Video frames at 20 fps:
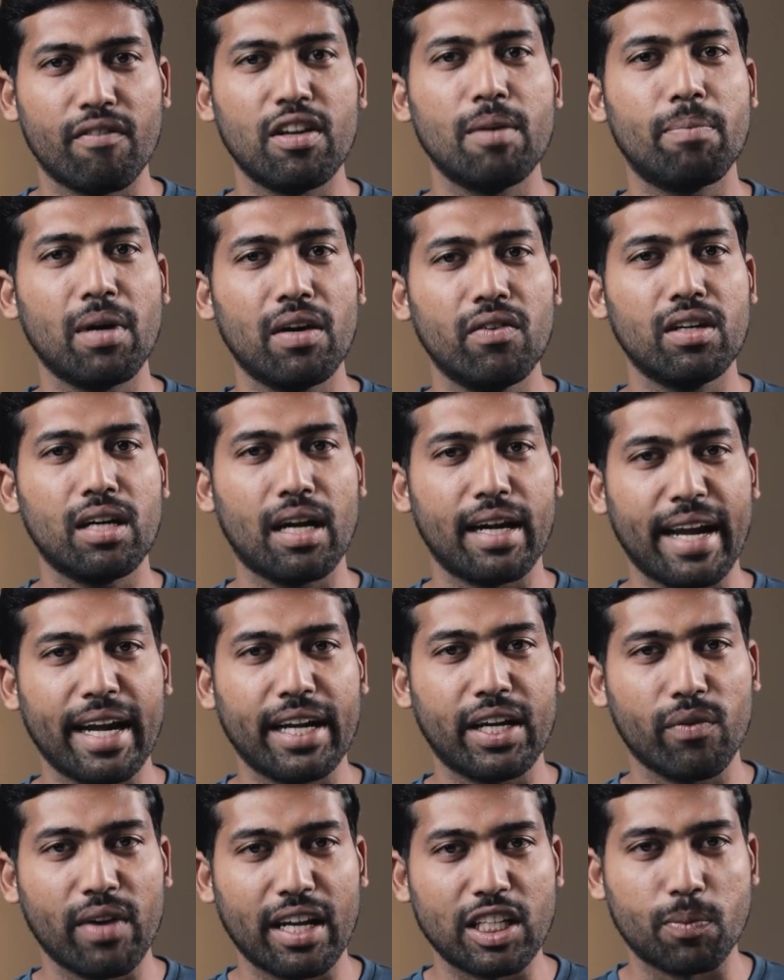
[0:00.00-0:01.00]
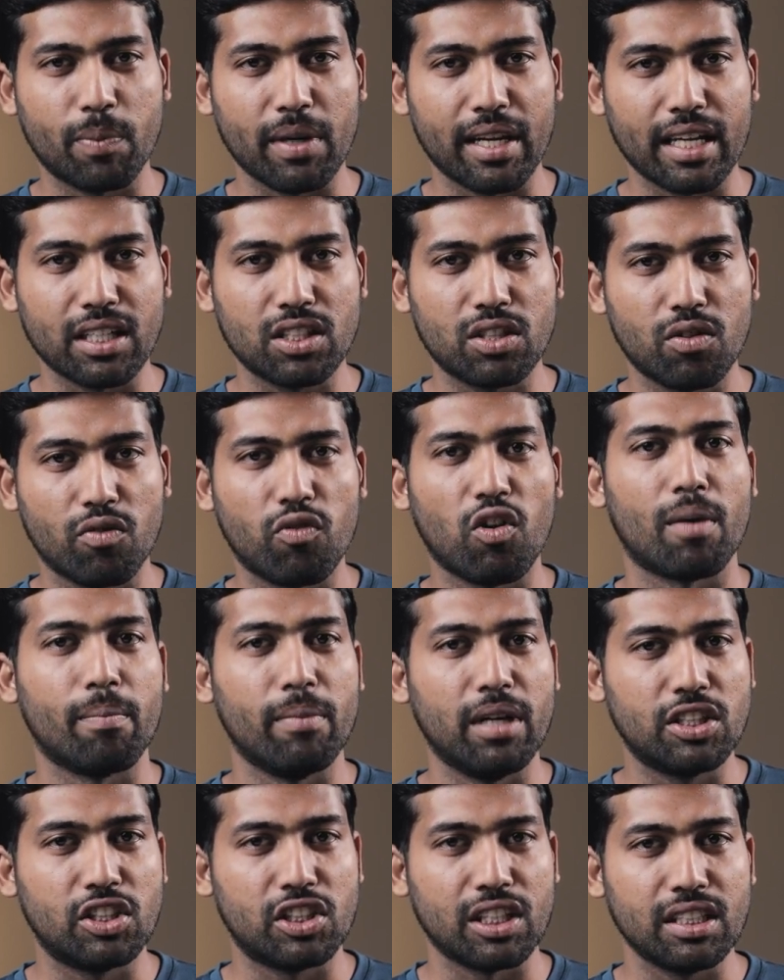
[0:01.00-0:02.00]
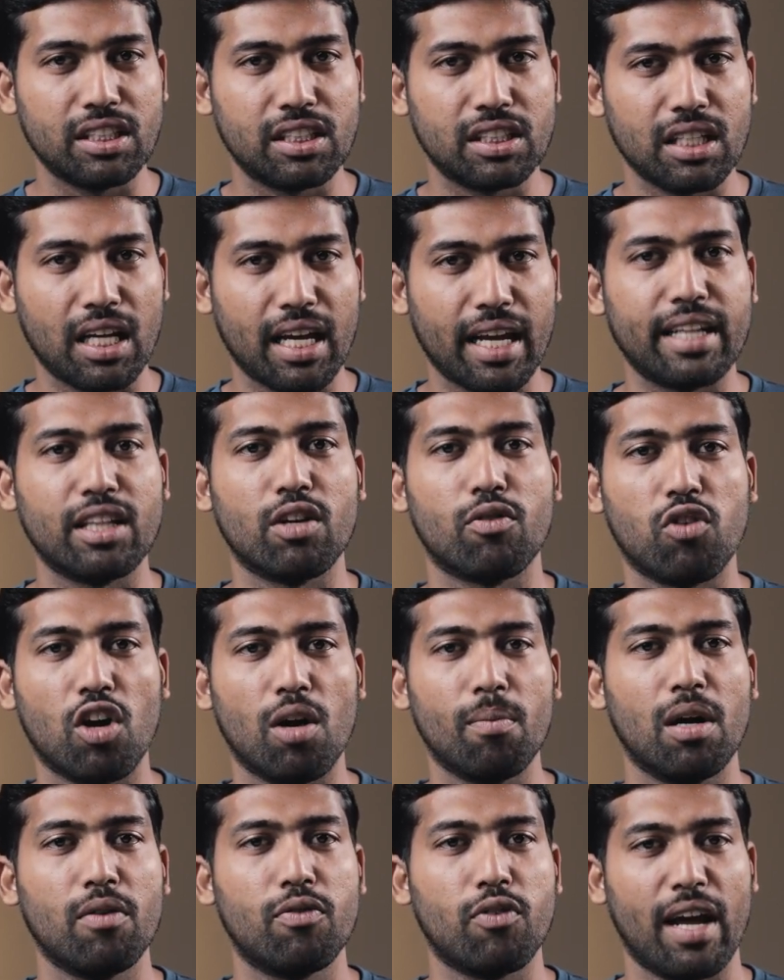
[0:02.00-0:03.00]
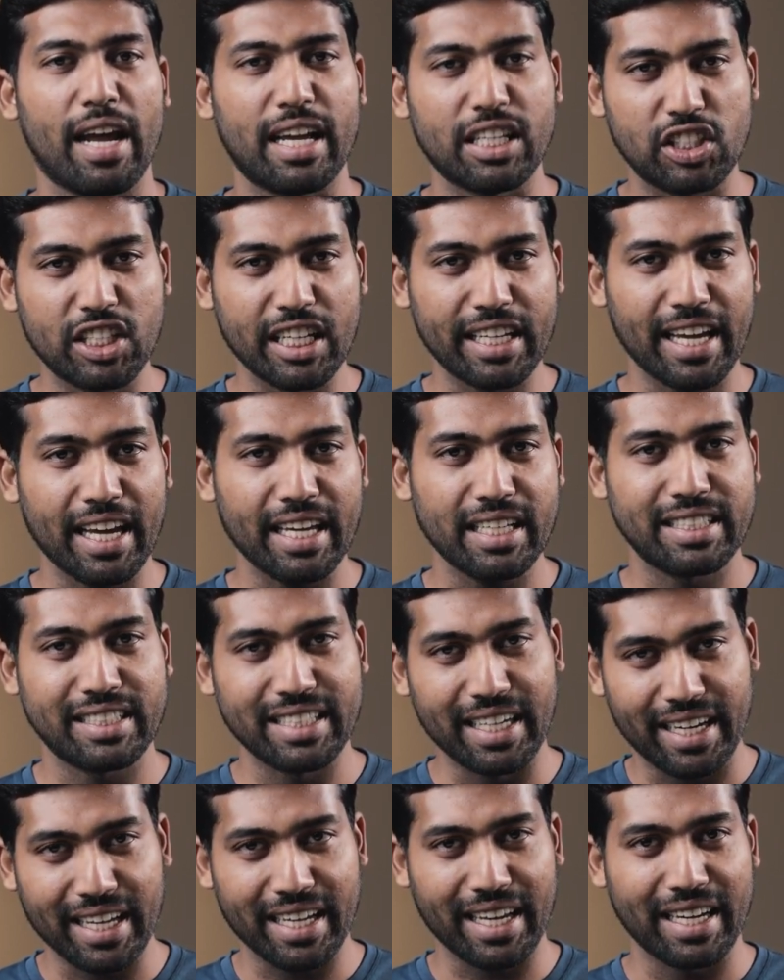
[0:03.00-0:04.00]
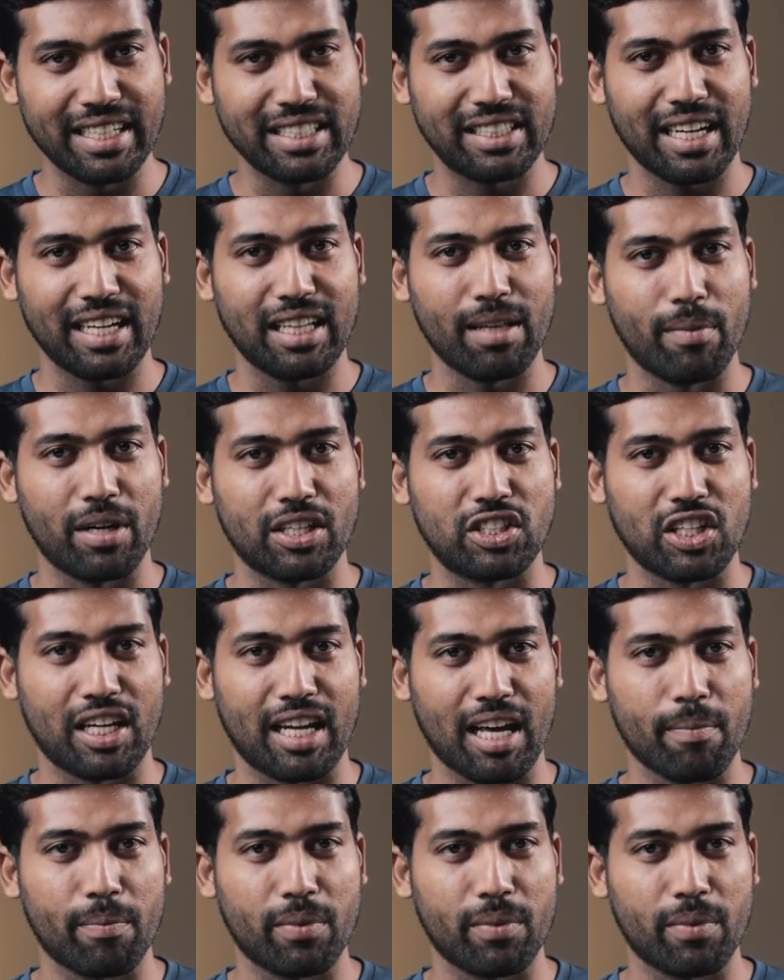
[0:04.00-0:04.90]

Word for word: We power native experience for merchants in the form of SDK sitting inside the merchant